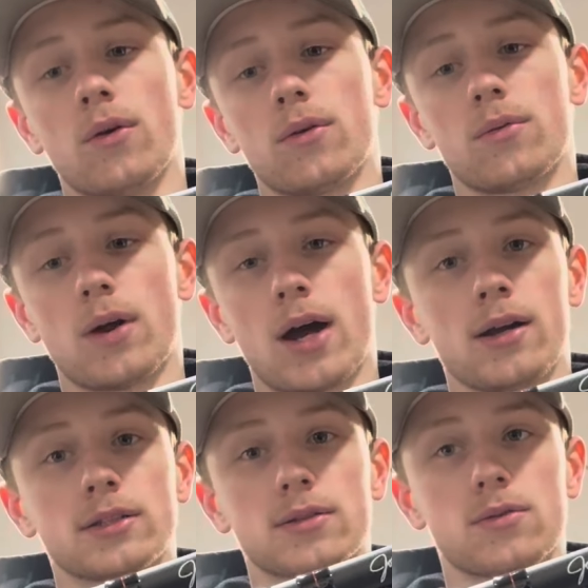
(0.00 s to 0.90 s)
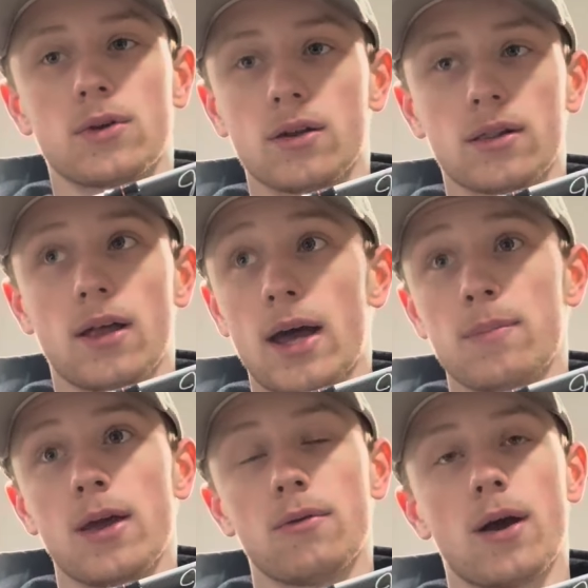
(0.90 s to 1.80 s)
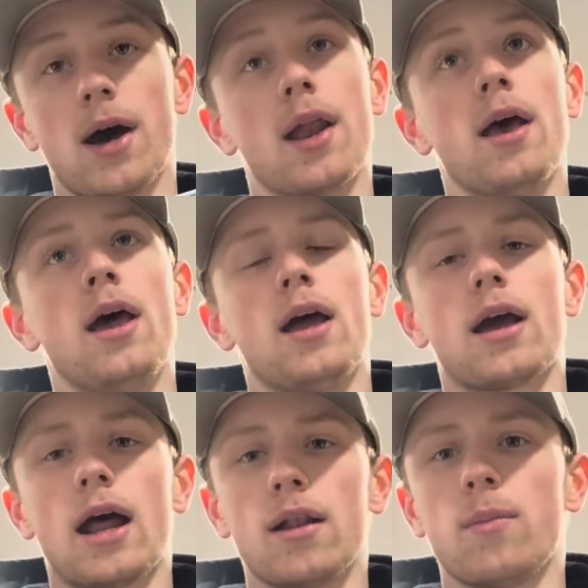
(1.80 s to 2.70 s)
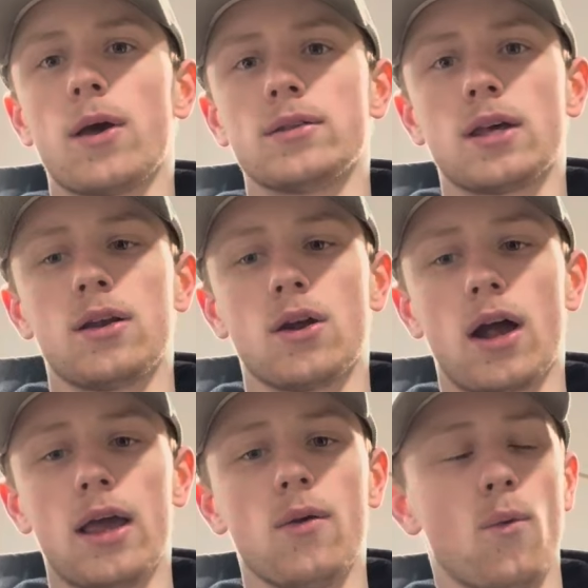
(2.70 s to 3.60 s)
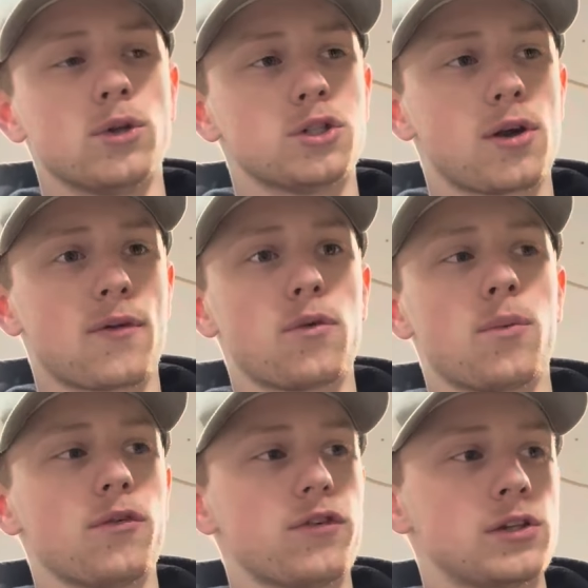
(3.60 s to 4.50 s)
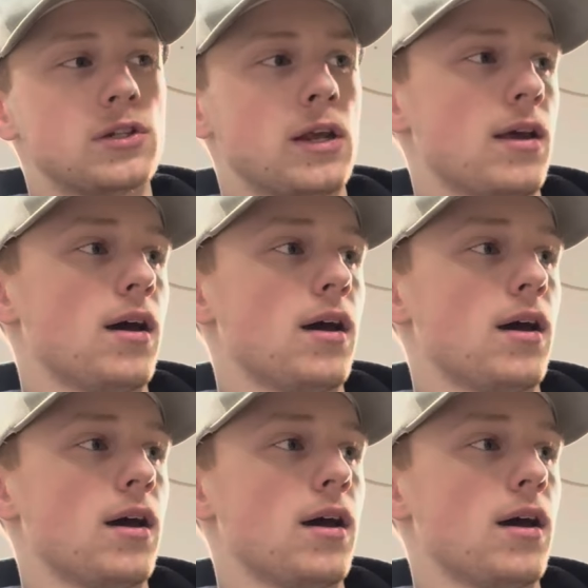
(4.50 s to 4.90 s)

rod, glide bait rod. Kind of depends on your height and what you're comfortable fishing.